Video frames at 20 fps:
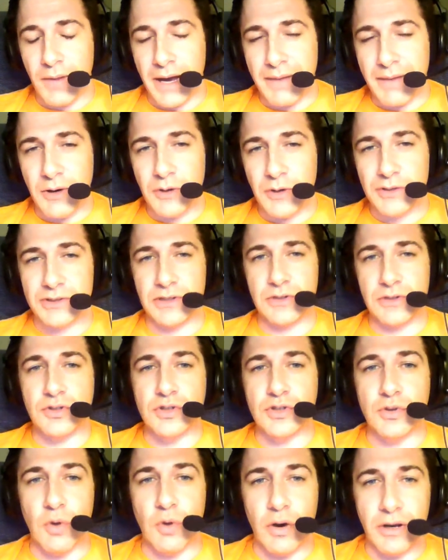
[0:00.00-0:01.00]
most
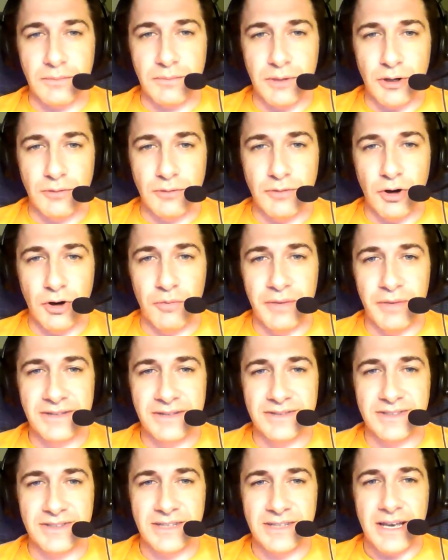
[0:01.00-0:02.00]
enjoyable
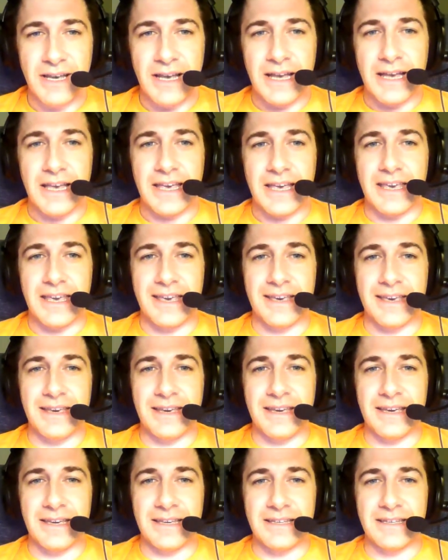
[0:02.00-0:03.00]
moments
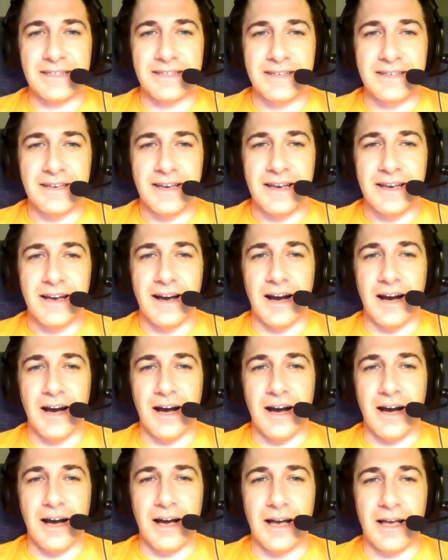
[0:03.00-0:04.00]
is
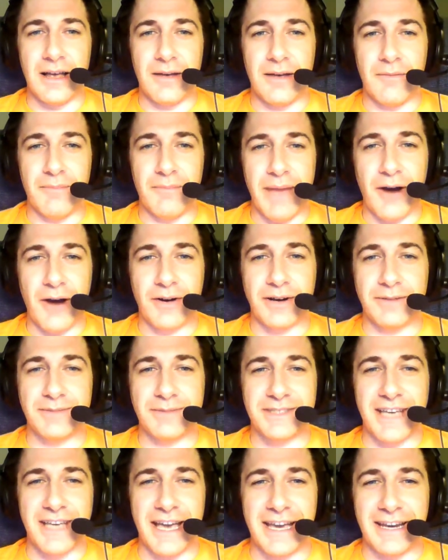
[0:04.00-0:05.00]
Malcolm
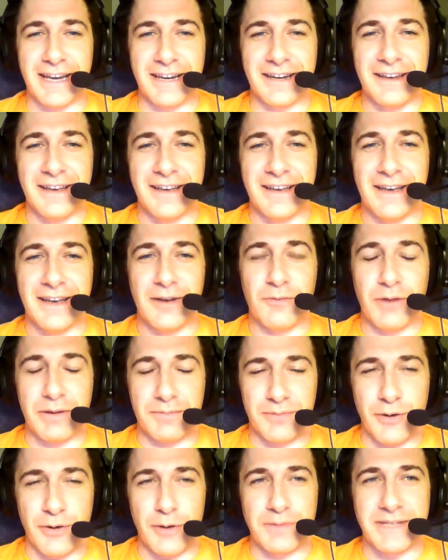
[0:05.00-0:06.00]
saying,
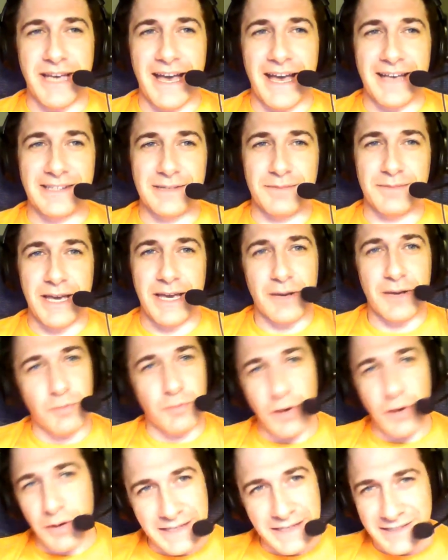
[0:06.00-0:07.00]
when Probst asks him, like,
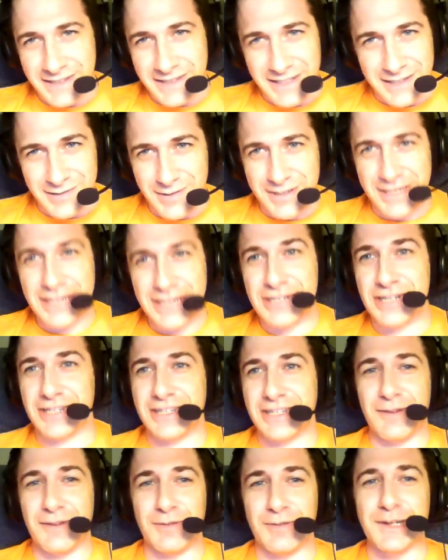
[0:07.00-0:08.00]
well, isn't it strategic
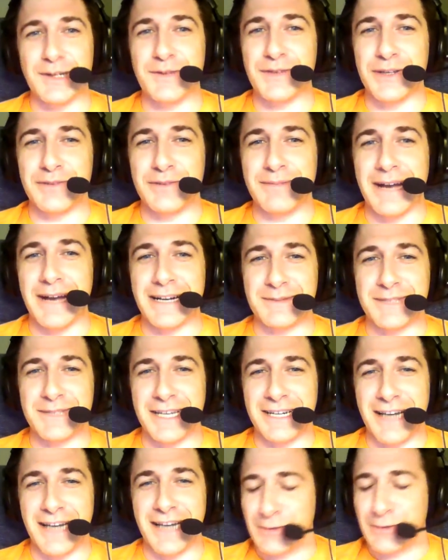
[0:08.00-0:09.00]
to get rid of you? And Malcolm
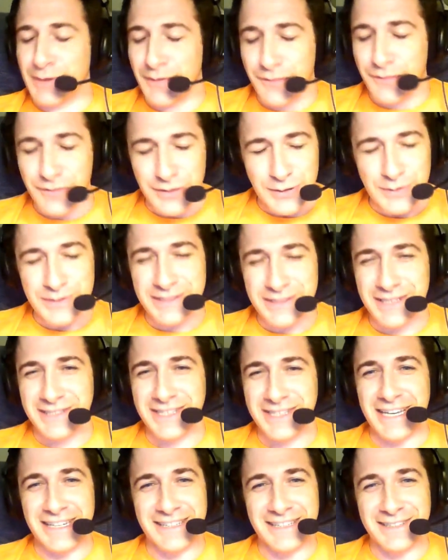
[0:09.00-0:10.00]
saying, I refuse to
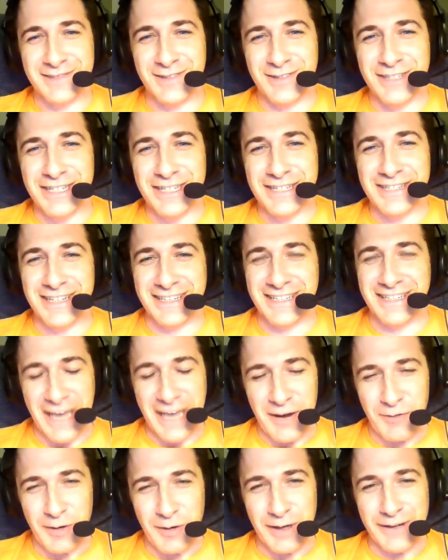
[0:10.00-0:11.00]
say it is strategic to
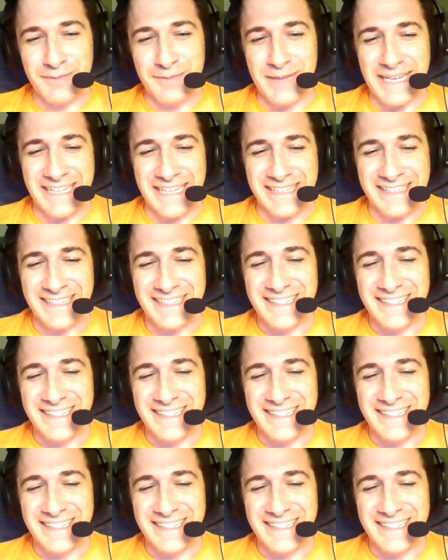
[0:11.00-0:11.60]
get rid of me.